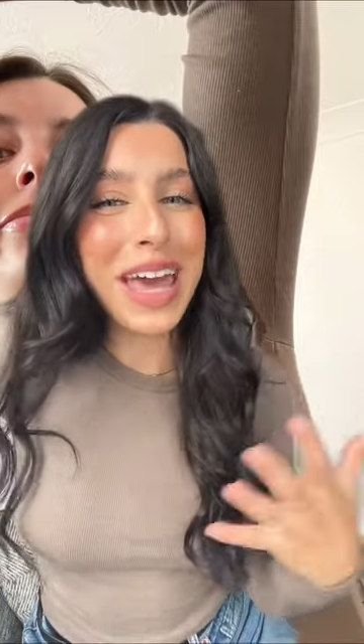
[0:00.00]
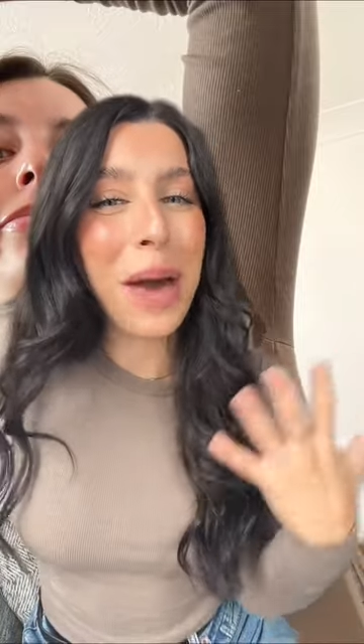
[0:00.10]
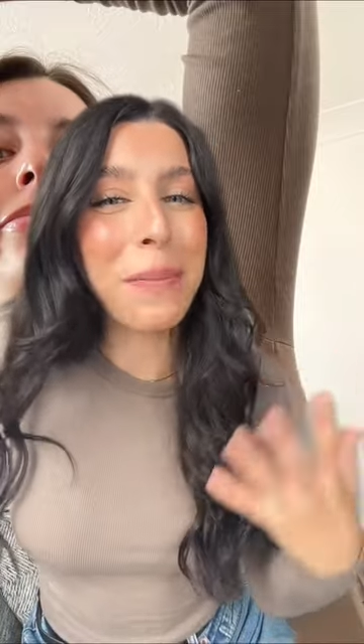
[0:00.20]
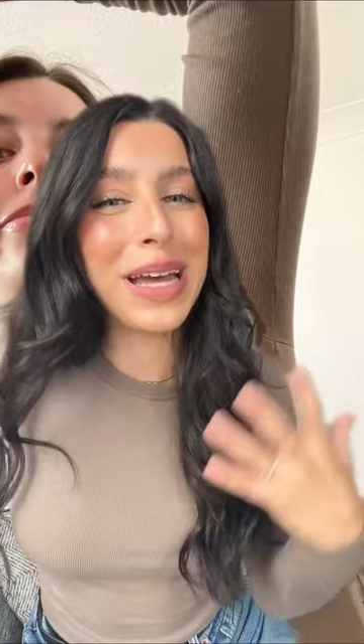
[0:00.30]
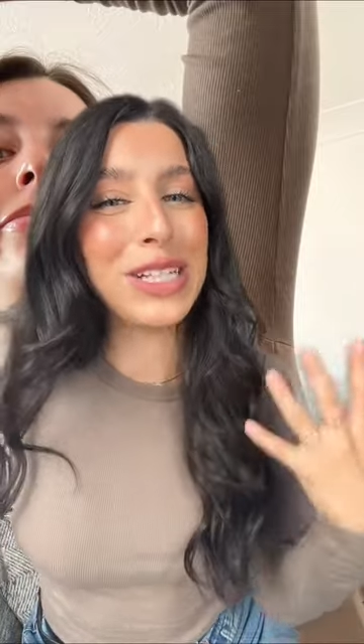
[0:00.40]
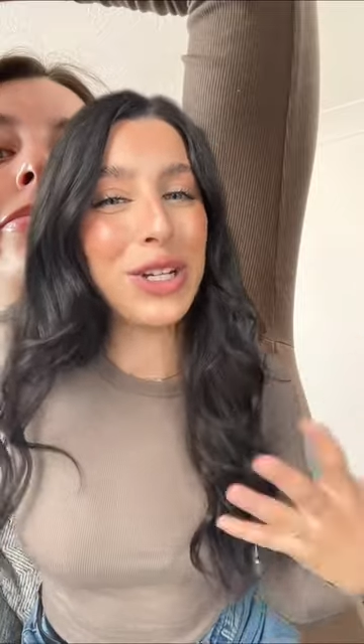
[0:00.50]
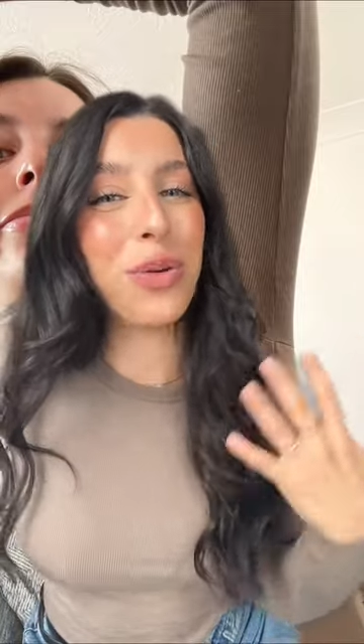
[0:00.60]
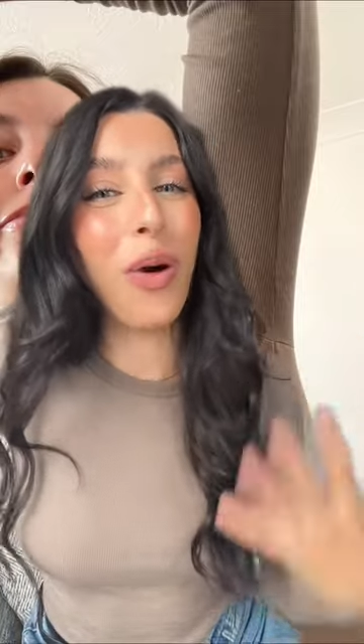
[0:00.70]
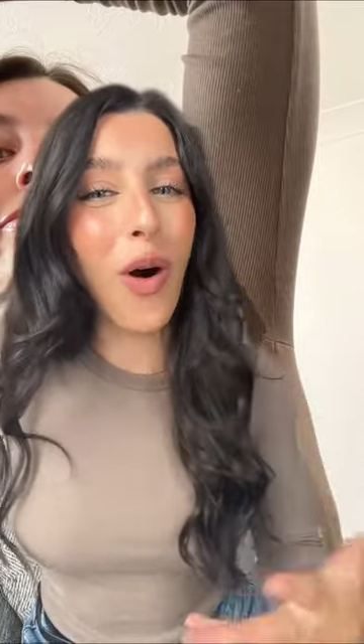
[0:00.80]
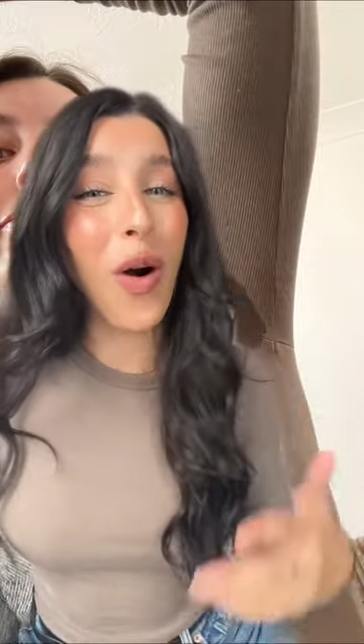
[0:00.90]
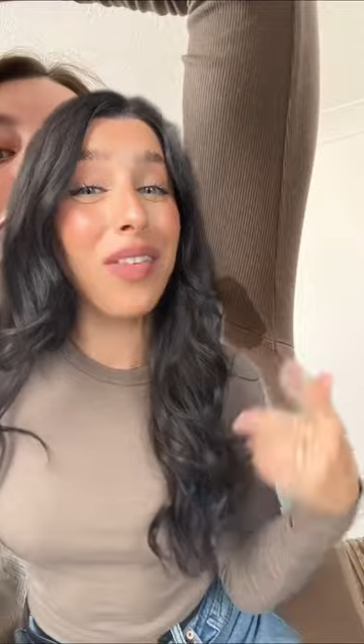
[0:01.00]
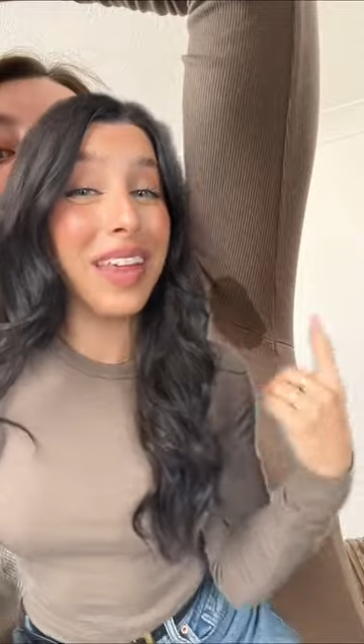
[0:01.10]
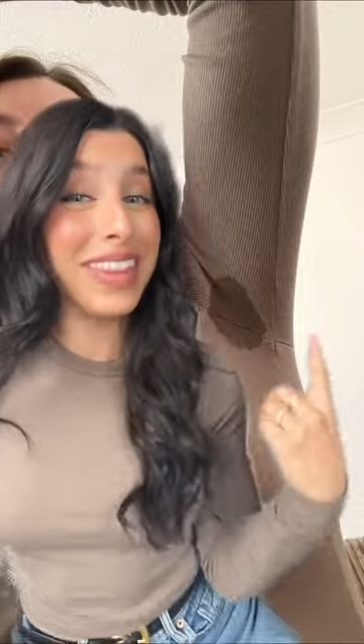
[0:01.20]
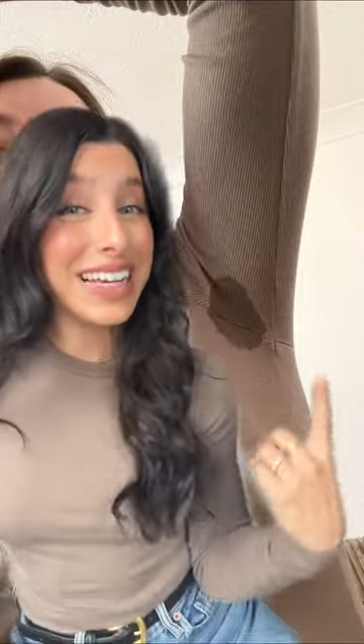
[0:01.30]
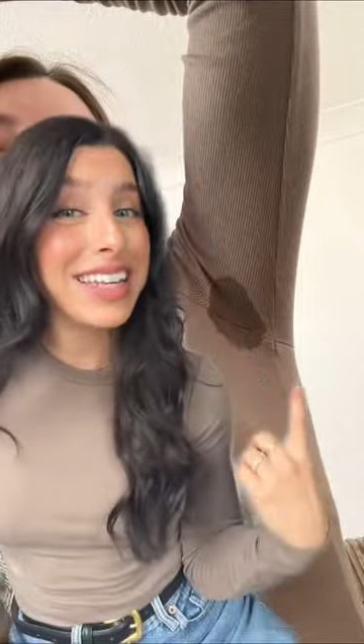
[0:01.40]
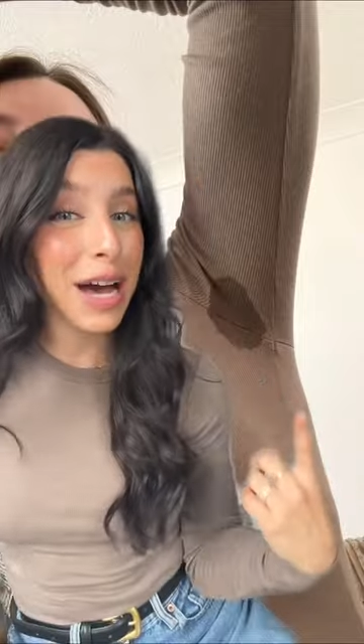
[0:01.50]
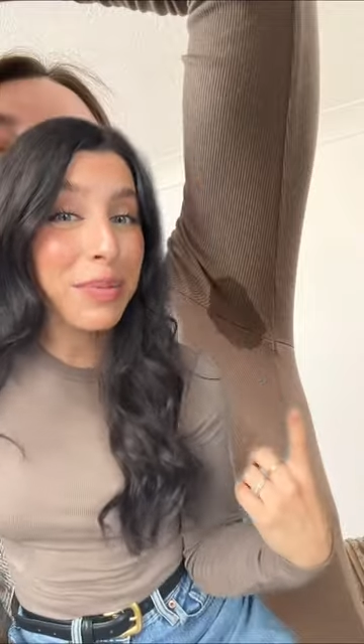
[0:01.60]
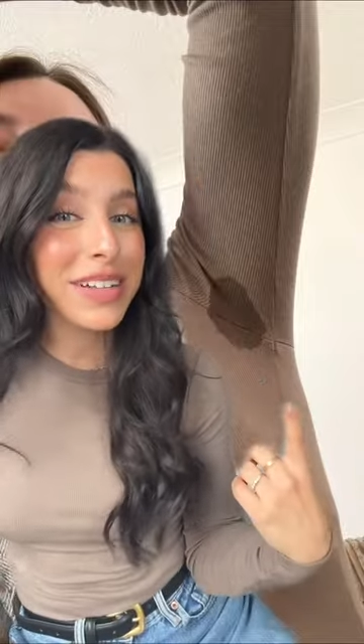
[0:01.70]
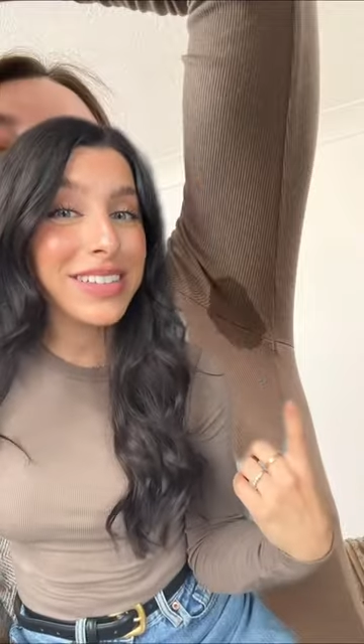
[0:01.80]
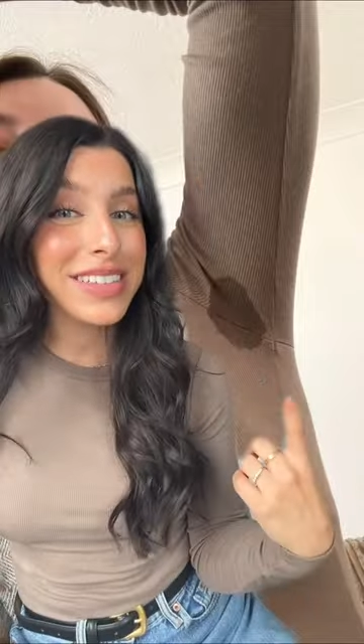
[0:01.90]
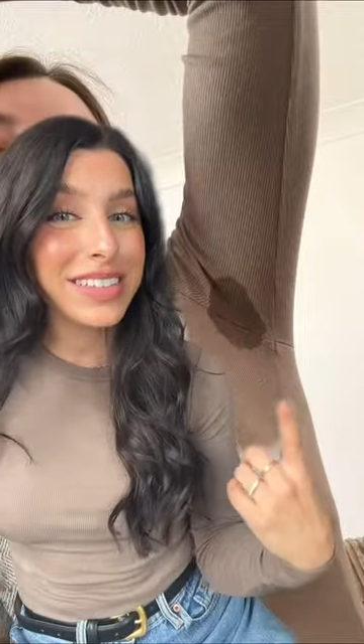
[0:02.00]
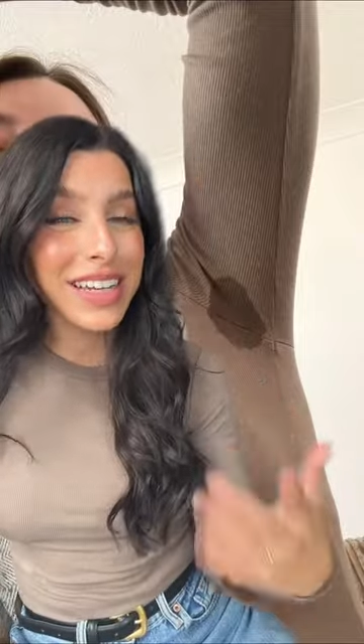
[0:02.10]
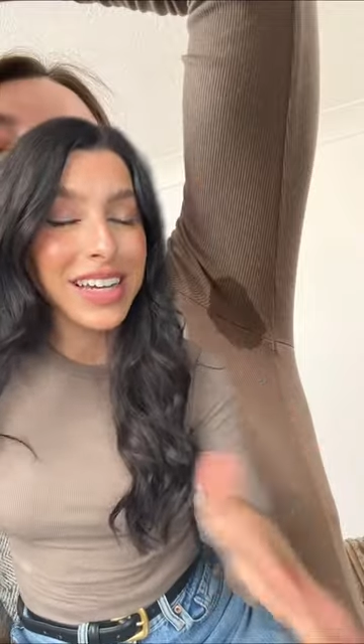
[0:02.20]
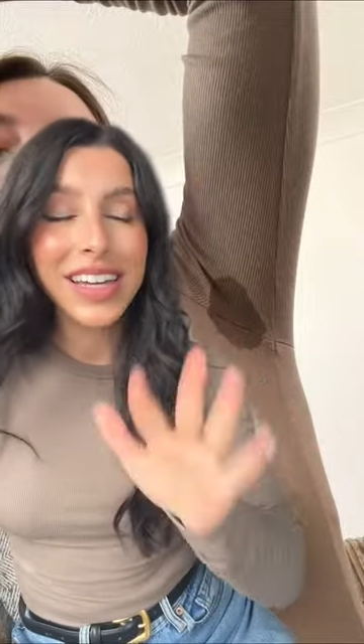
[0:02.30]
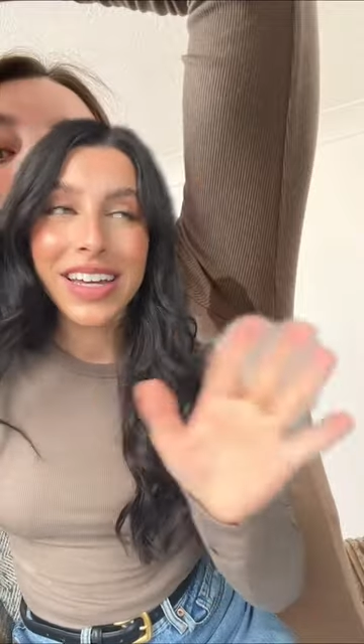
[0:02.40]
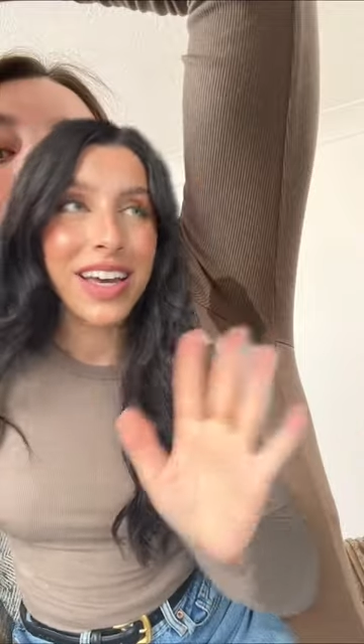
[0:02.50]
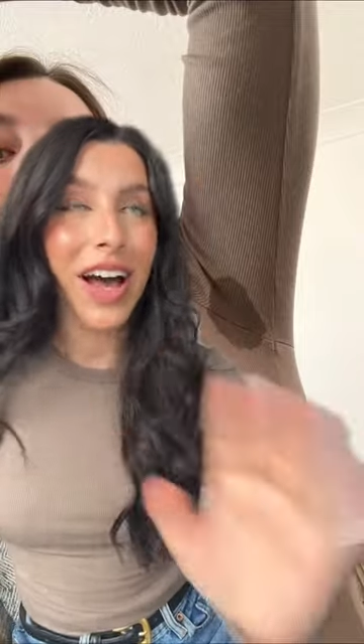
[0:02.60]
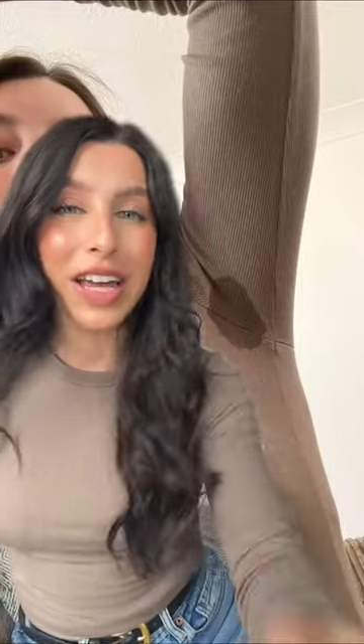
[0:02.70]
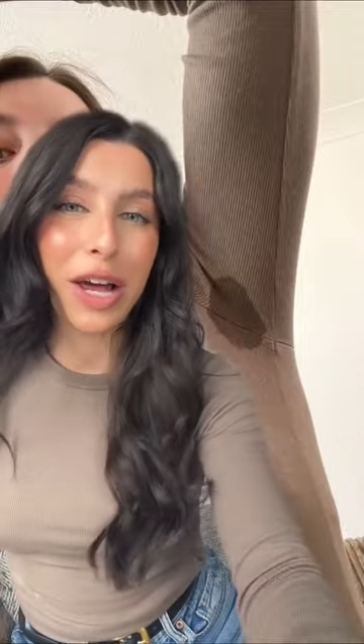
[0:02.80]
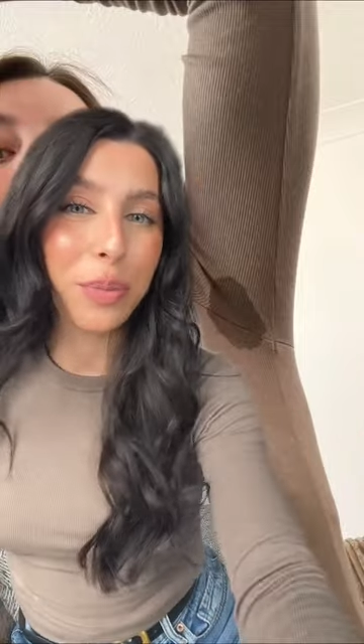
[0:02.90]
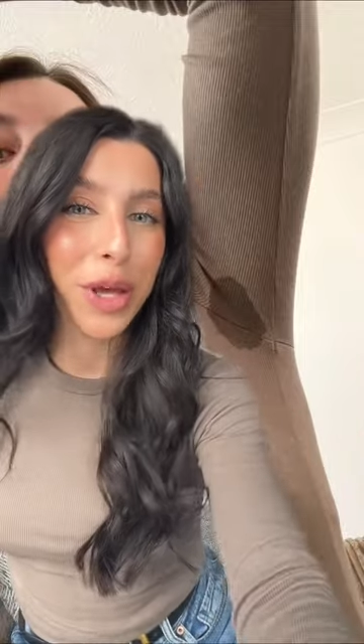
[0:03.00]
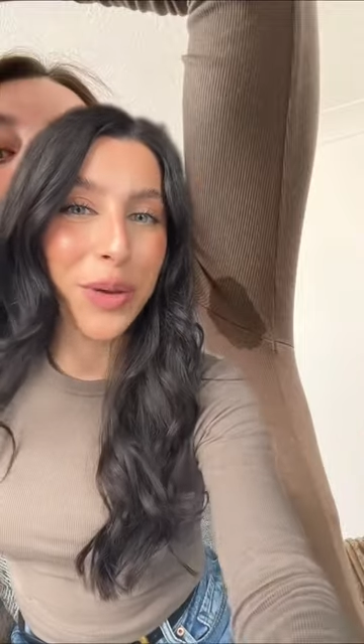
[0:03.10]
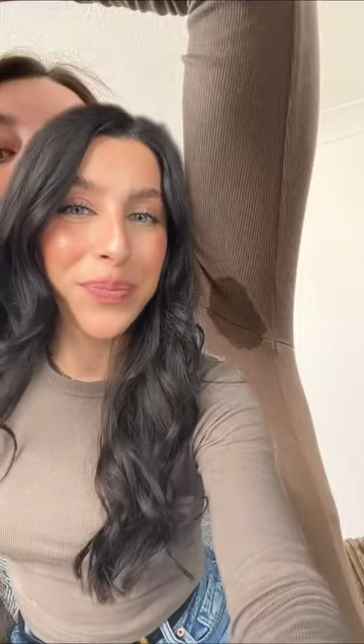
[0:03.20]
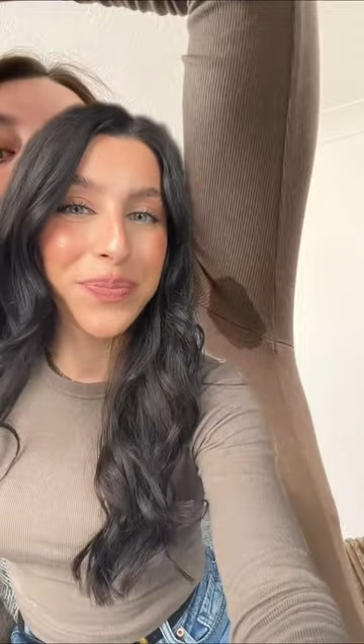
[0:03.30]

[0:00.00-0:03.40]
get a bit too hot and then this happens? I can help you.